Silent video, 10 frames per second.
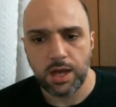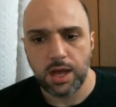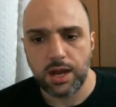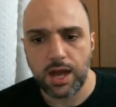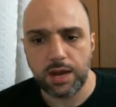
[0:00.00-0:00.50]

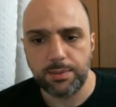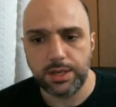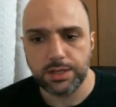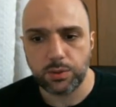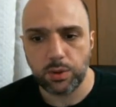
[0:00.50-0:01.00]

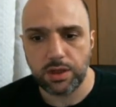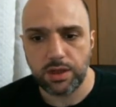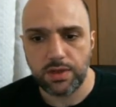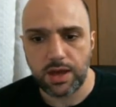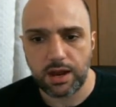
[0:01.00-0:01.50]
Enemies within
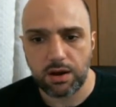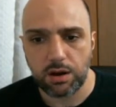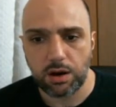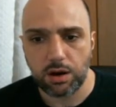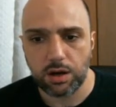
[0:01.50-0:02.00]
that area
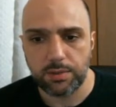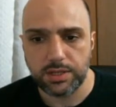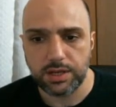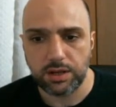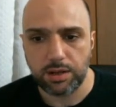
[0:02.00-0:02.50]
are going to be
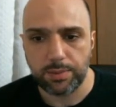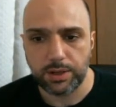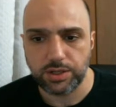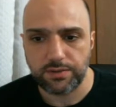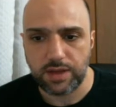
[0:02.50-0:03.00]
dealt a
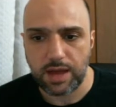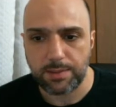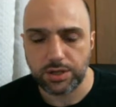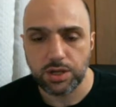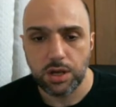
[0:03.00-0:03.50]
bunch of
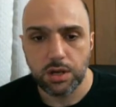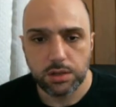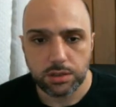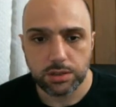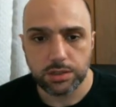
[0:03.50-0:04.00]
damage.
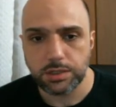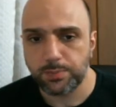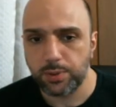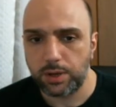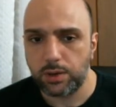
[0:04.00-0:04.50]
So this is
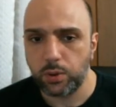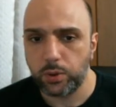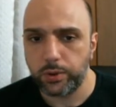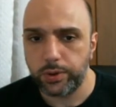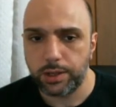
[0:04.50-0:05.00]
pretty cool.
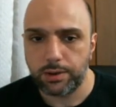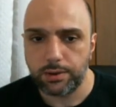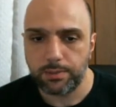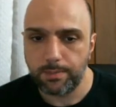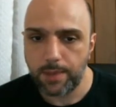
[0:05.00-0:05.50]
You can
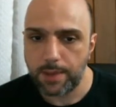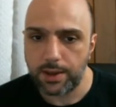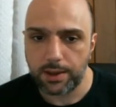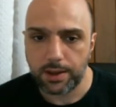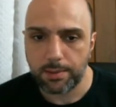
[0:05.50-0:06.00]
maybe
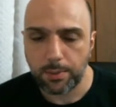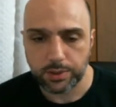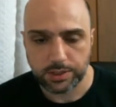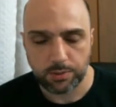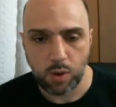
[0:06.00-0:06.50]
come up with
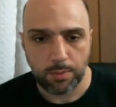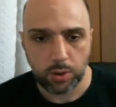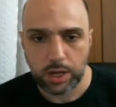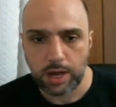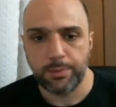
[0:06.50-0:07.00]
some wombo
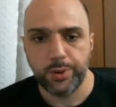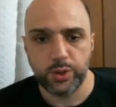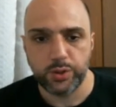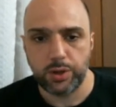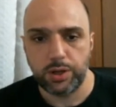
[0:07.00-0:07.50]

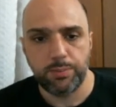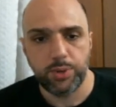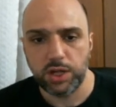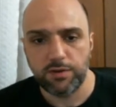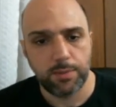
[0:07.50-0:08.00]
combos where you
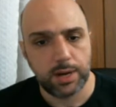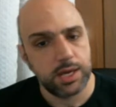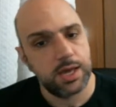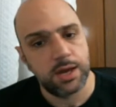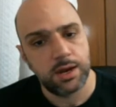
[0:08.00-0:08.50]
pull everybody
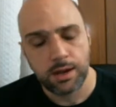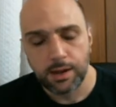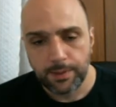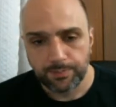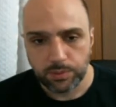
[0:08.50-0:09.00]
in,
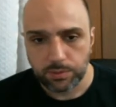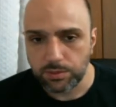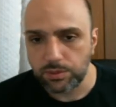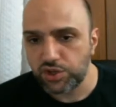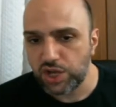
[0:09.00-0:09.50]

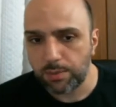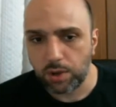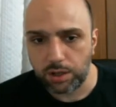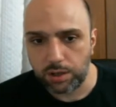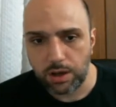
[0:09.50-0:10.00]
jam
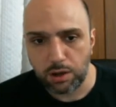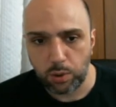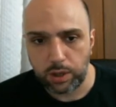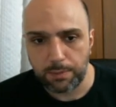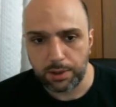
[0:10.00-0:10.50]
all your
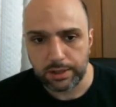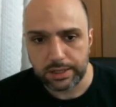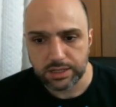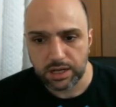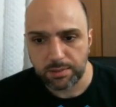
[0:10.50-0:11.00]
AoE abilities
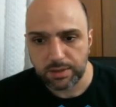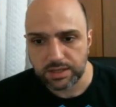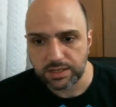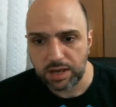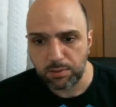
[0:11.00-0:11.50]
on them at the
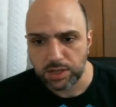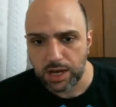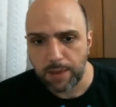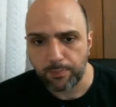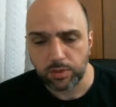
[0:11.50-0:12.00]
same
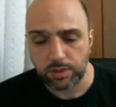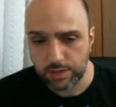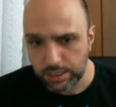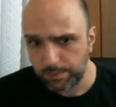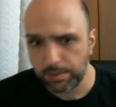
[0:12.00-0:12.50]
time.
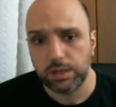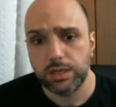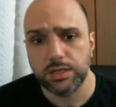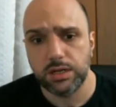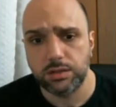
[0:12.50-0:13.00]
This ability is
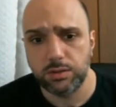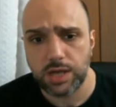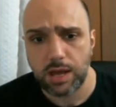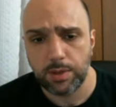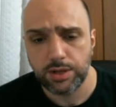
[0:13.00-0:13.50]
going to do
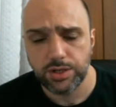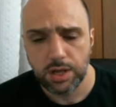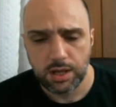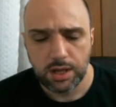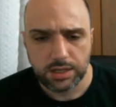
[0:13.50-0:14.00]
damage.
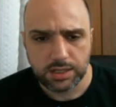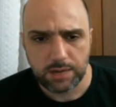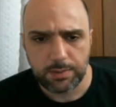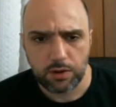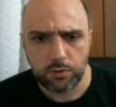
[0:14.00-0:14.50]
It's going to
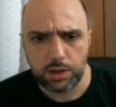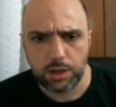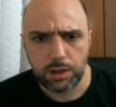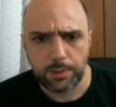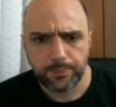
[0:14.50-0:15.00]
be a real